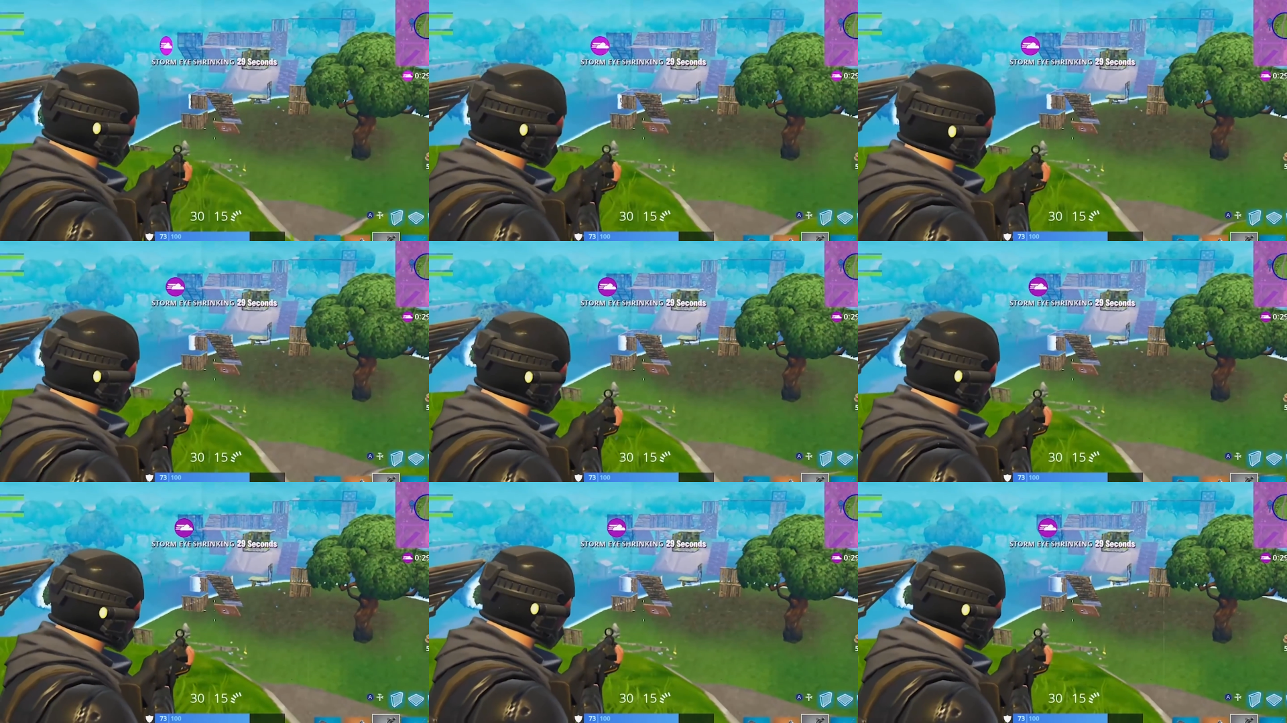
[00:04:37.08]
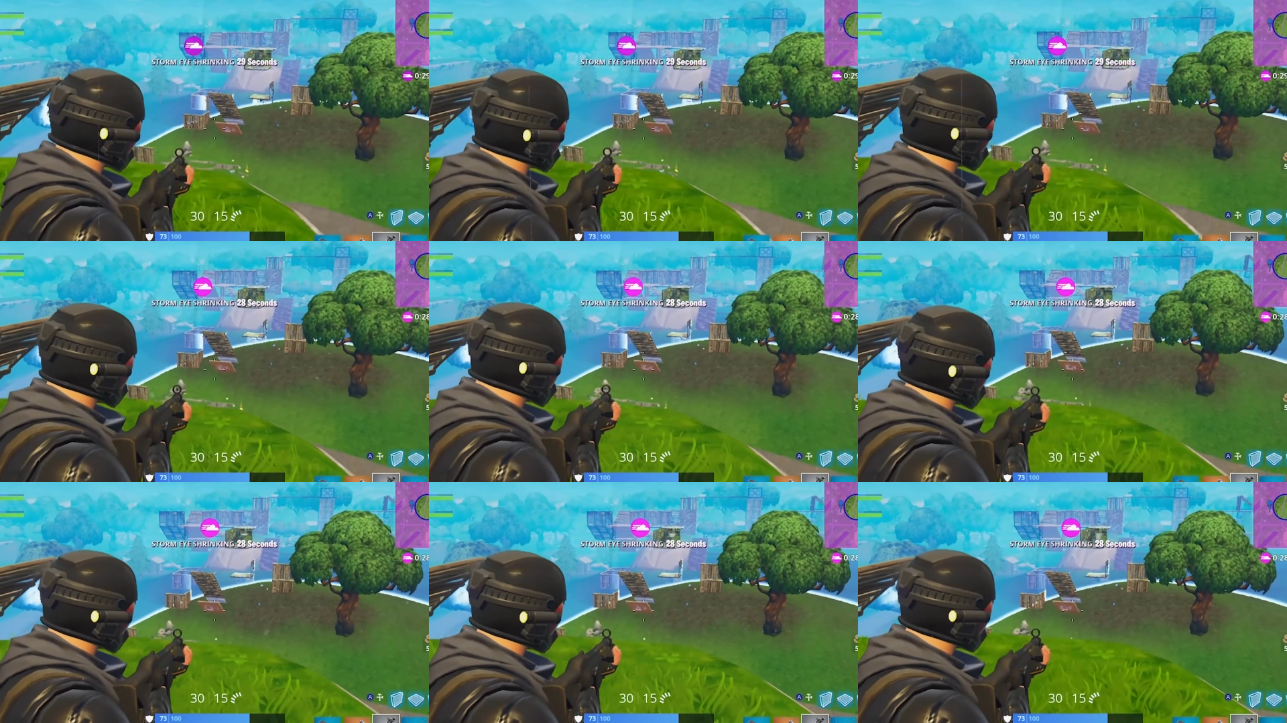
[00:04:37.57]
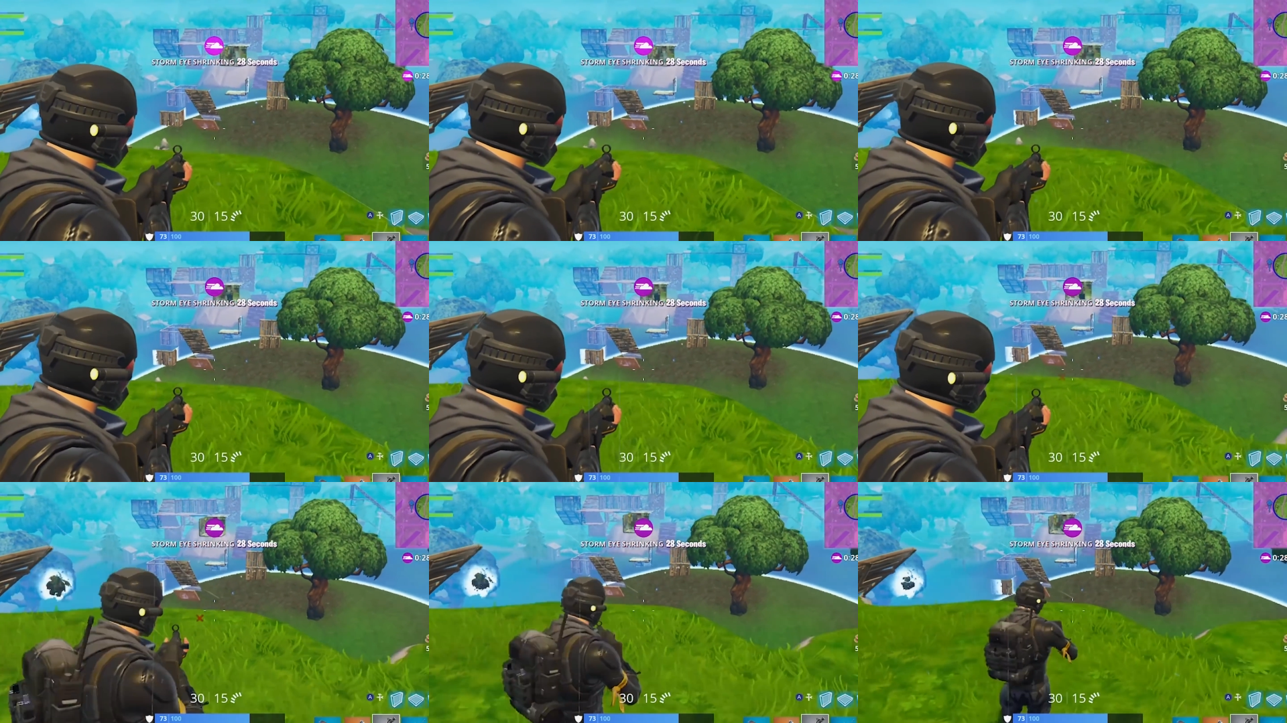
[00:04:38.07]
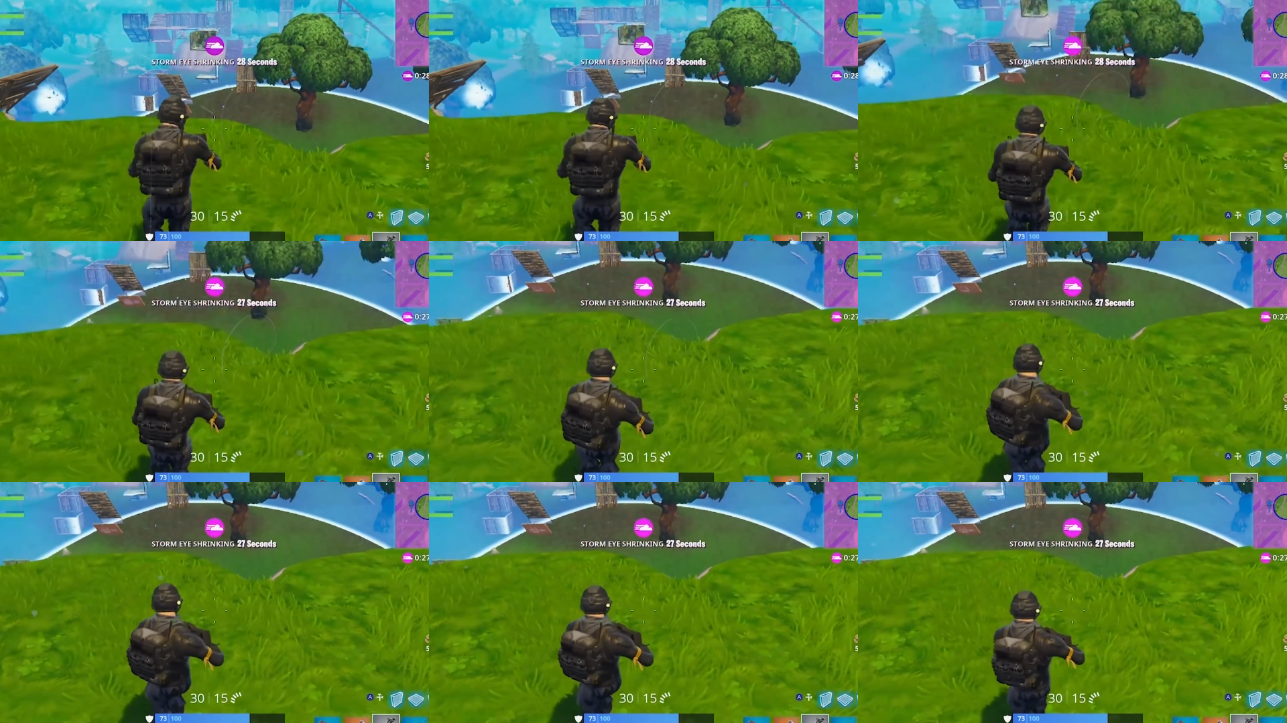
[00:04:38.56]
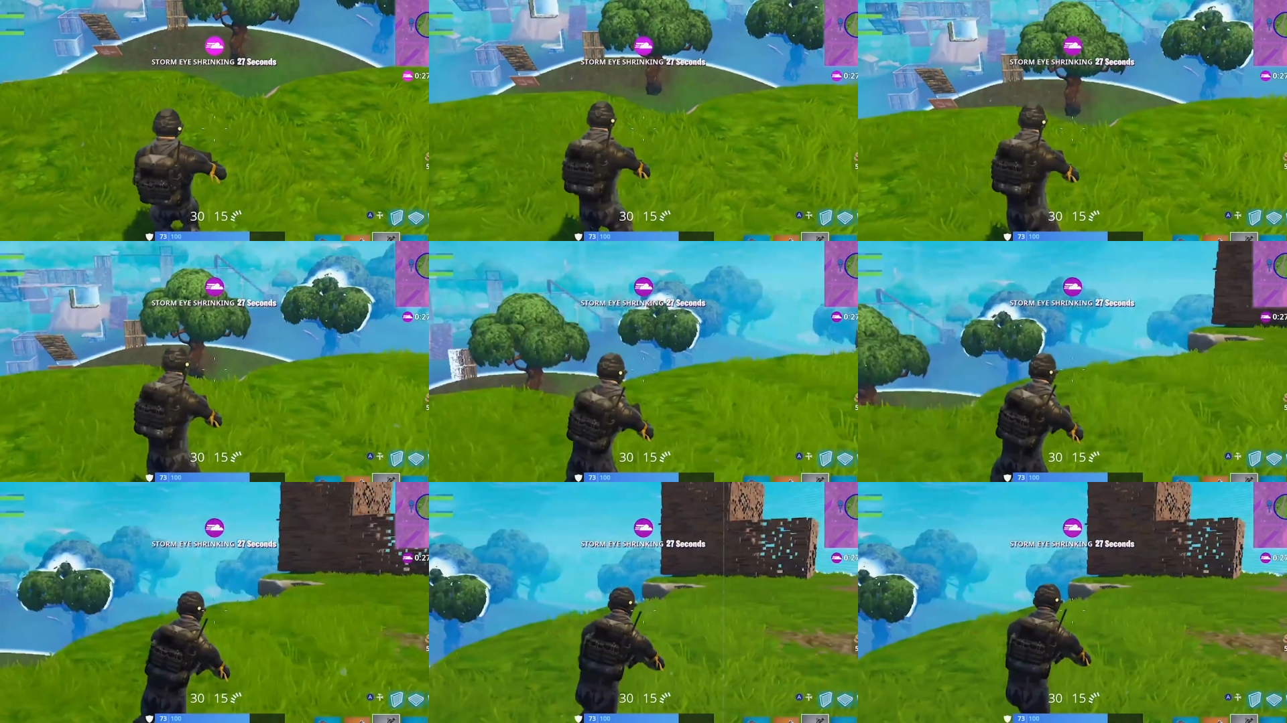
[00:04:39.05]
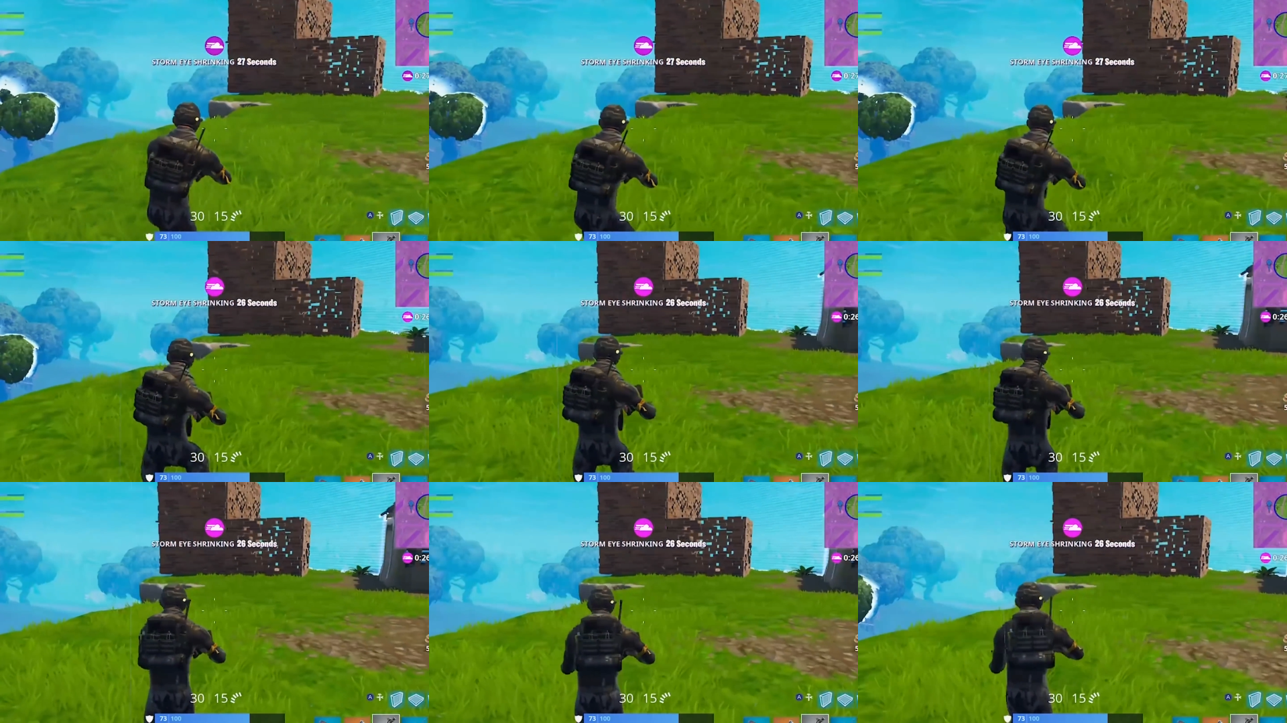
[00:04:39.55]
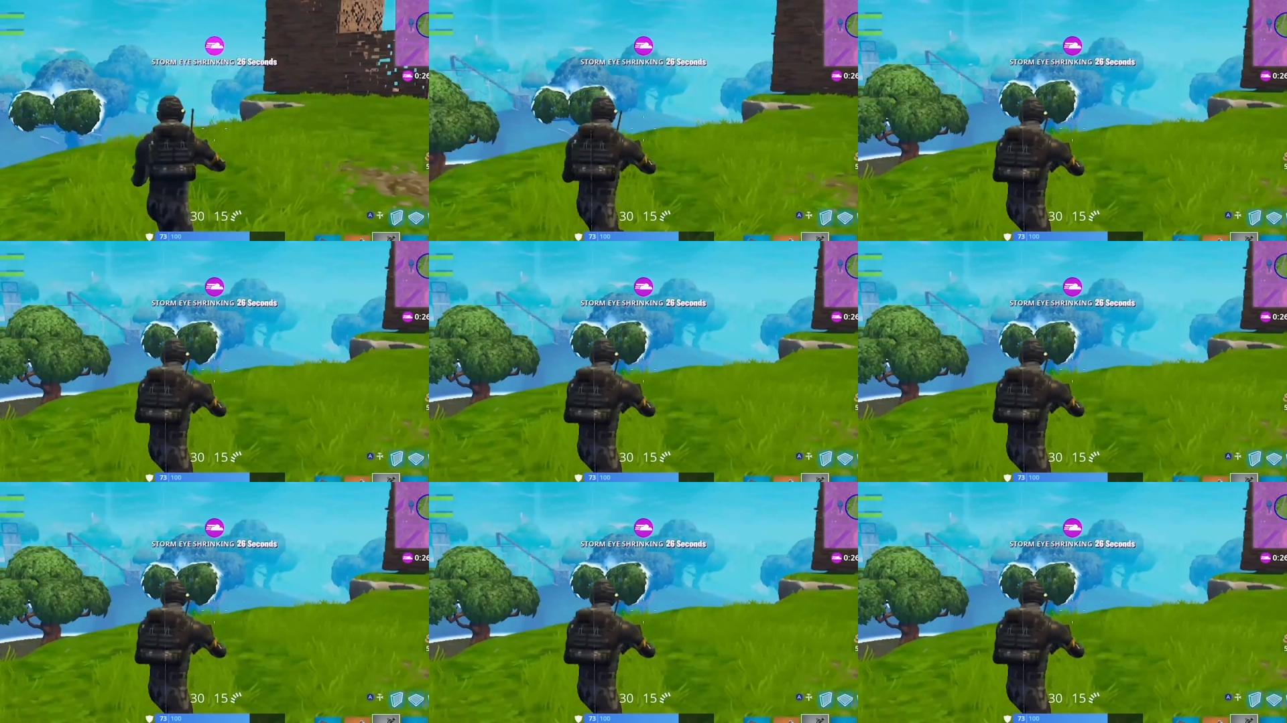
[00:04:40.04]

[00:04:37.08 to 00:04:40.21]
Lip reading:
[unreadable: no face in view]